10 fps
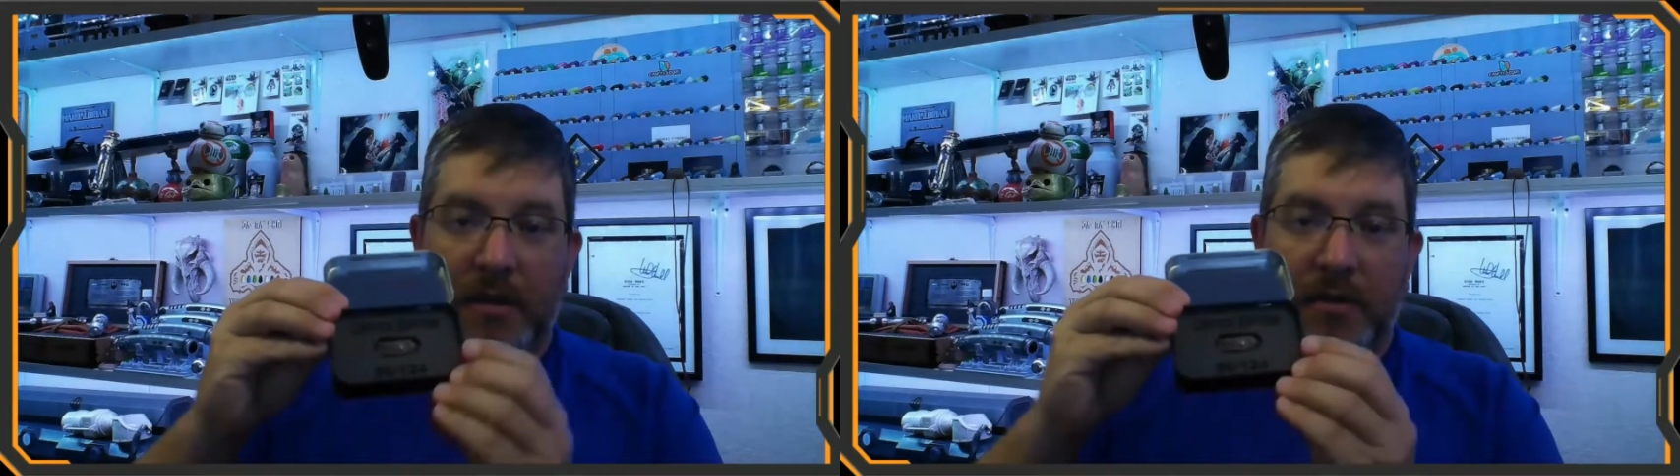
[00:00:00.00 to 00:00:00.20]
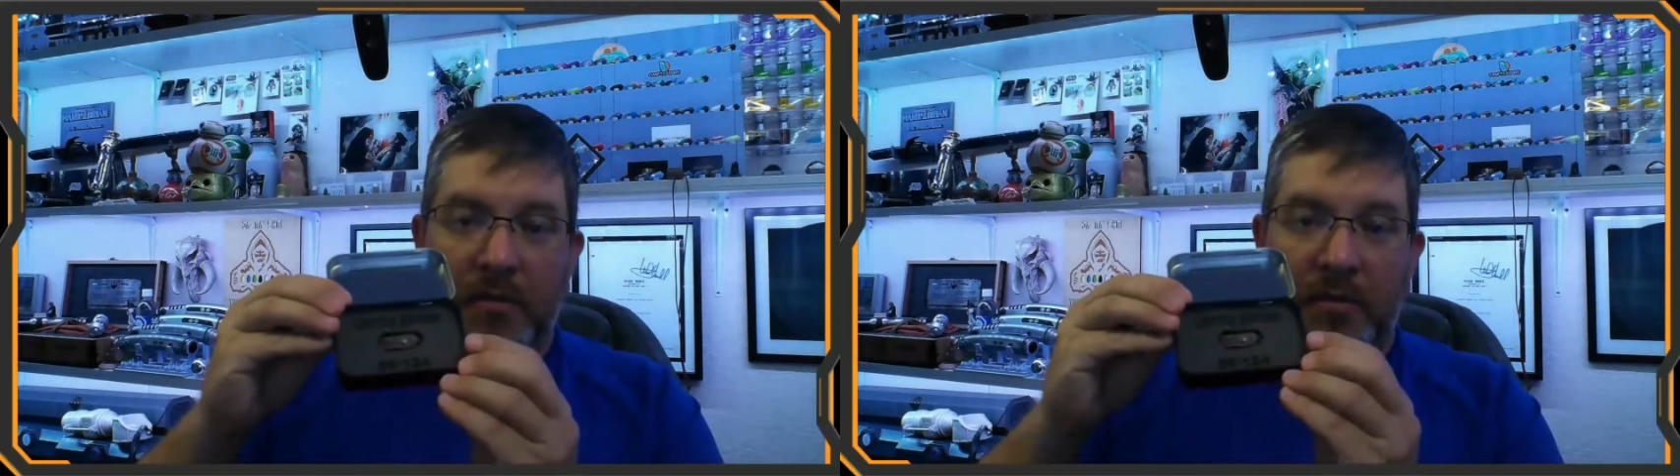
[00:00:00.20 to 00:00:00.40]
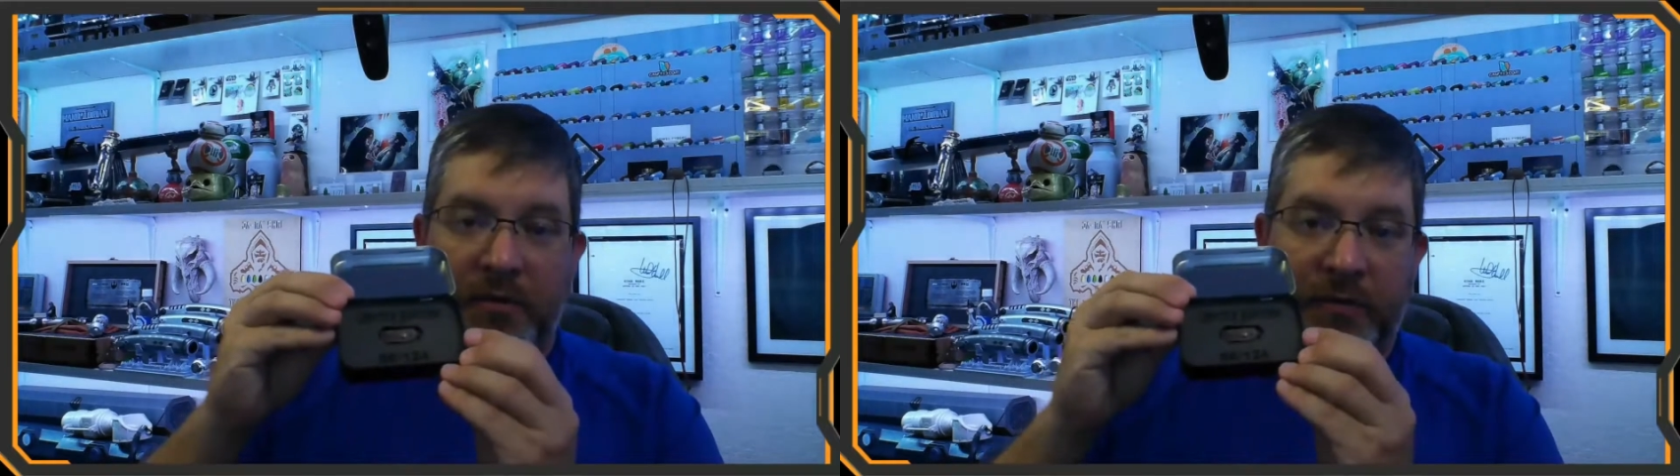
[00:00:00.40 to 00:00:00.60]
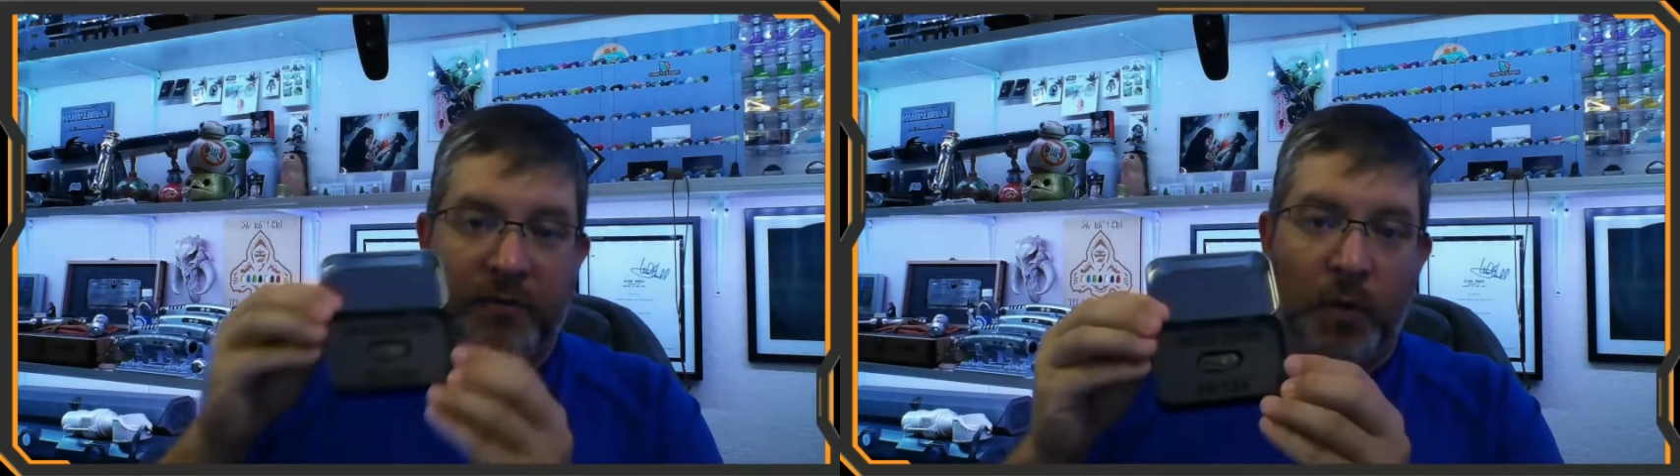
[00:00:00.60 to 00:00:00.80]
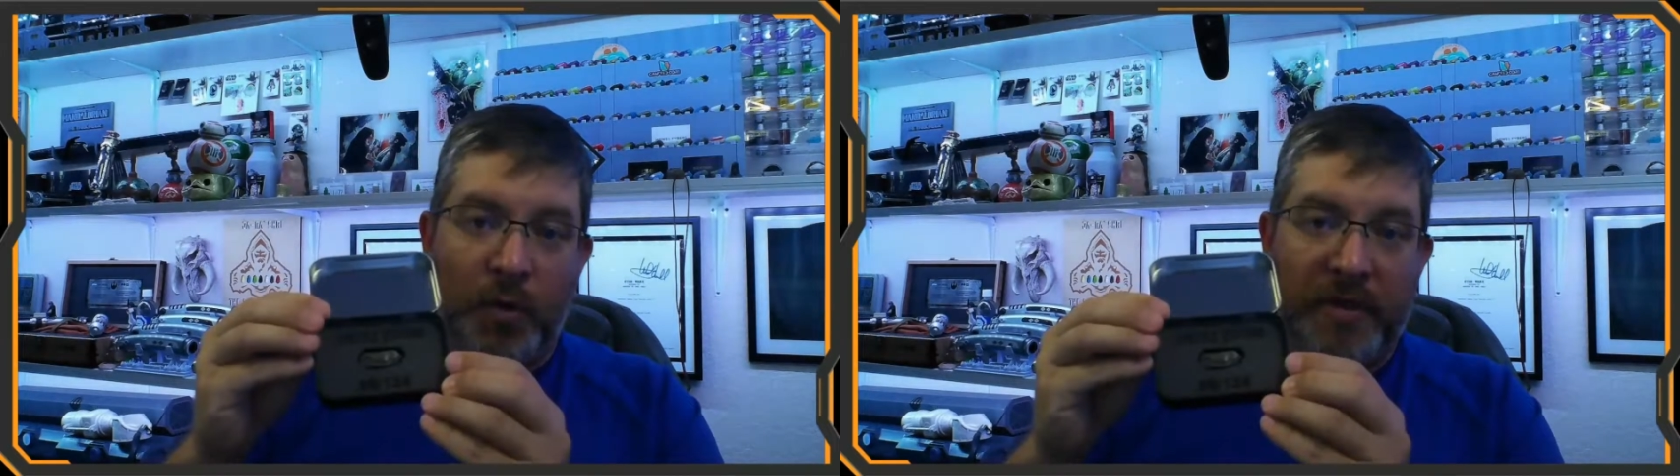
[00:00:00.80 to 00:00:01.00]

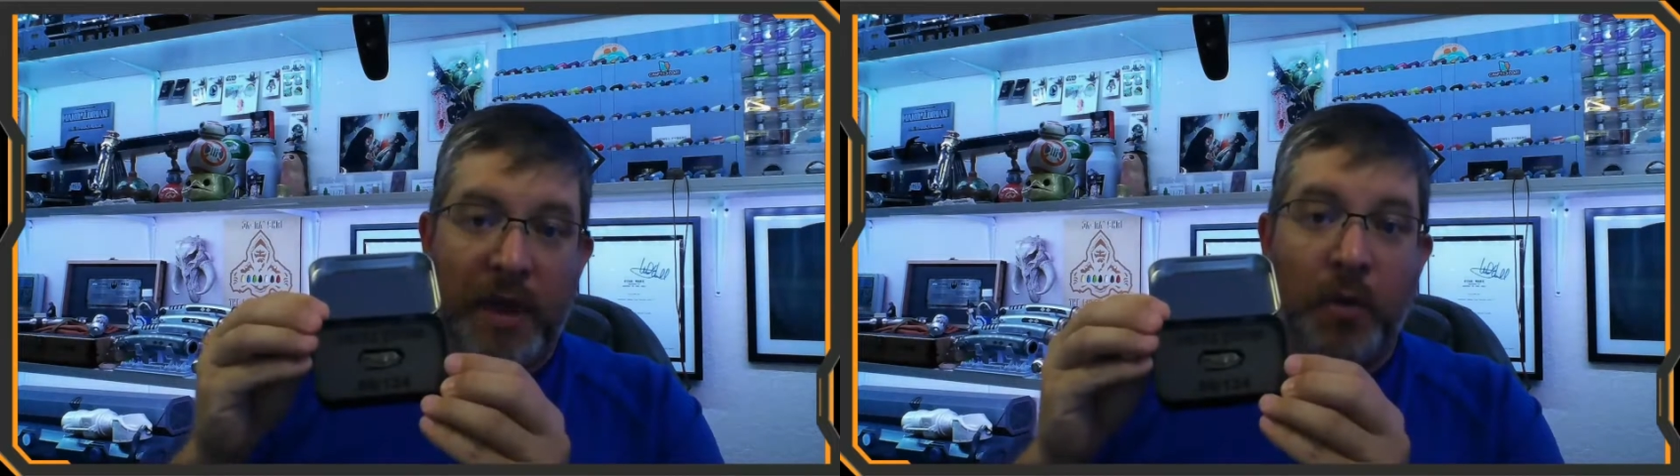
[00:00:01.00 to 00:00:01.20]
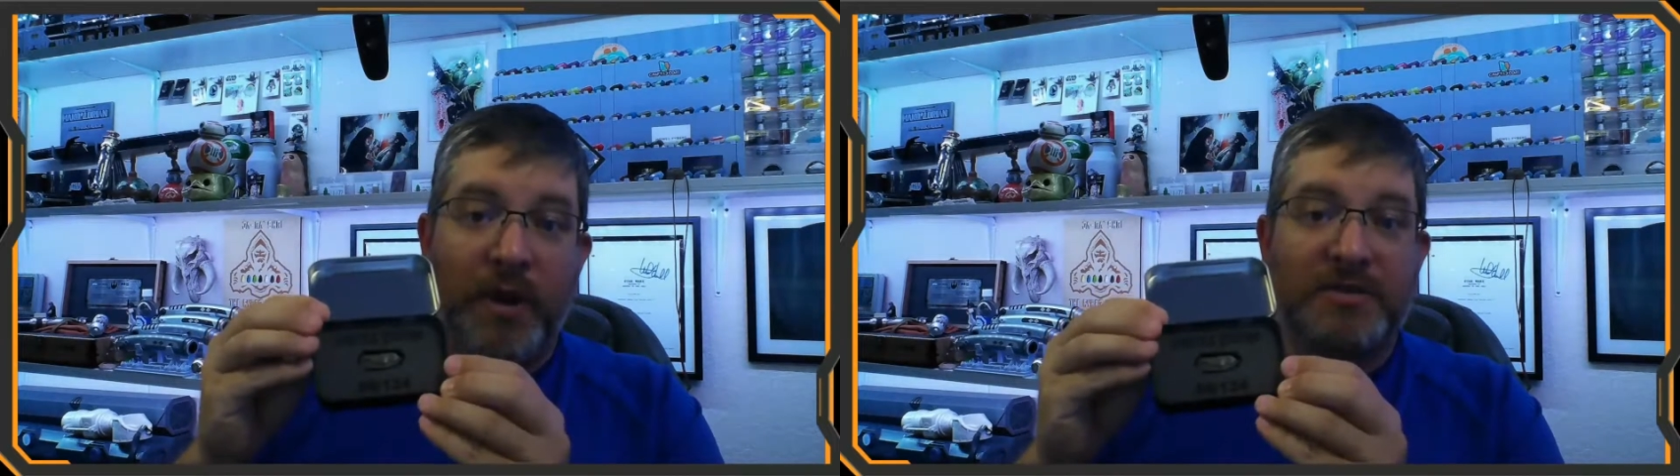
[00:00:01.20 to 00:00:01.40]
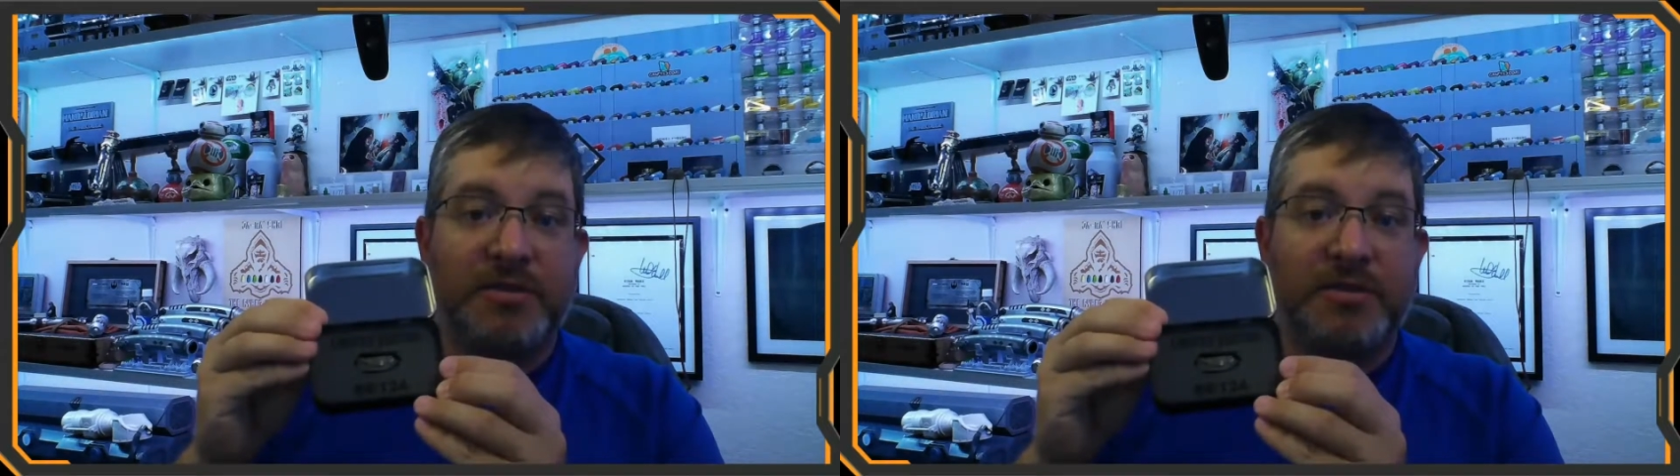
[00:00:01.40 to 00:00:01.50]
before they went